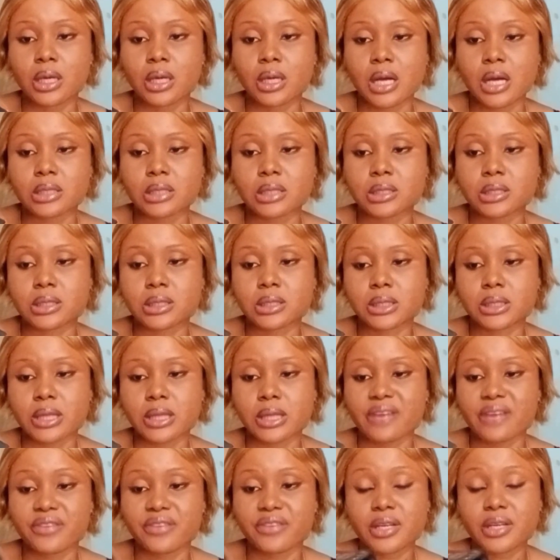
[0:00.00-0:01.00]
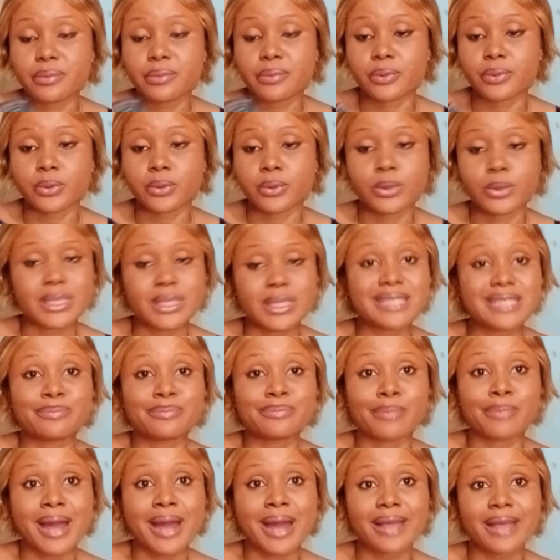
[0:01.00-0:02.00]
And it's affordable. It's
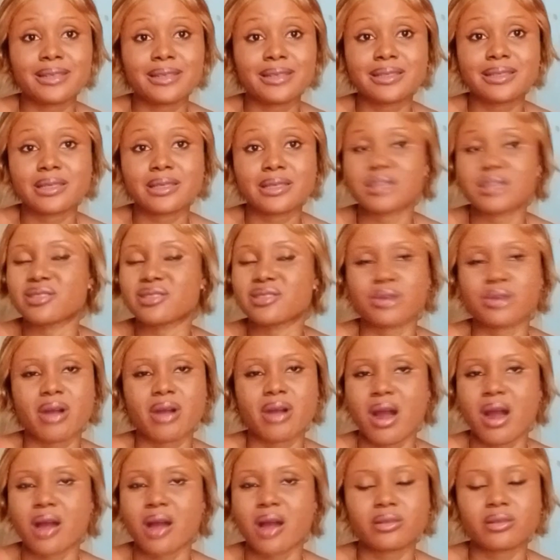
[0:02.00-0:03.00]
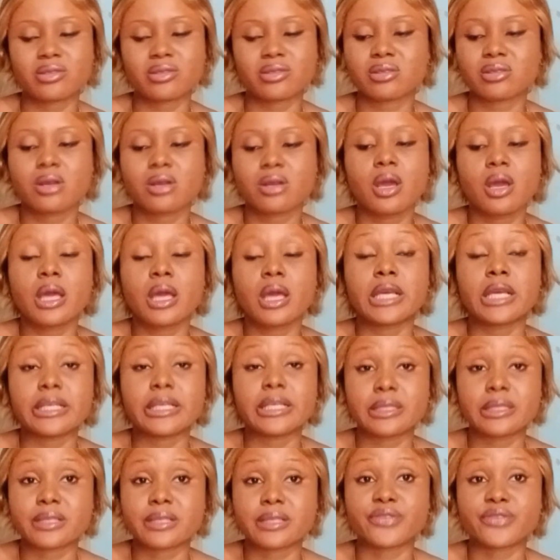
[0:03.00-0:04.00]
mild. It's not harsh.
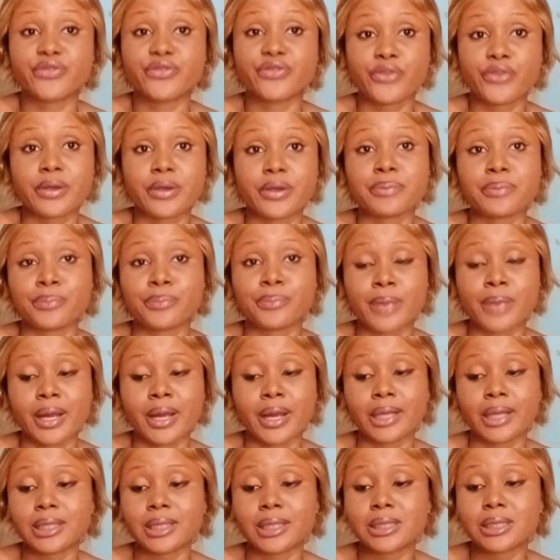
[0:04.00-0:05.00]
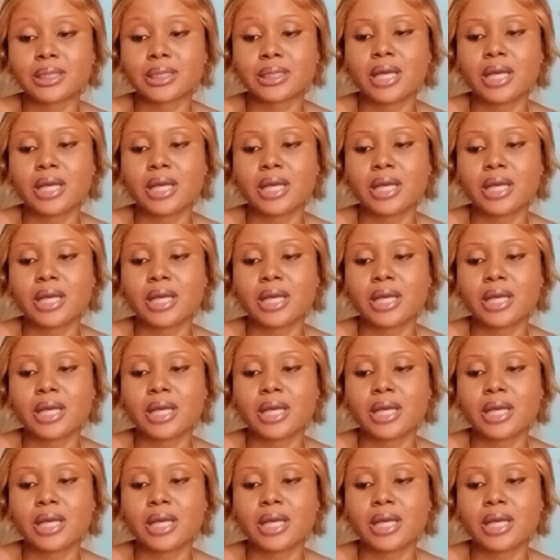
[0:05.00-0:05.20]
It is very mild.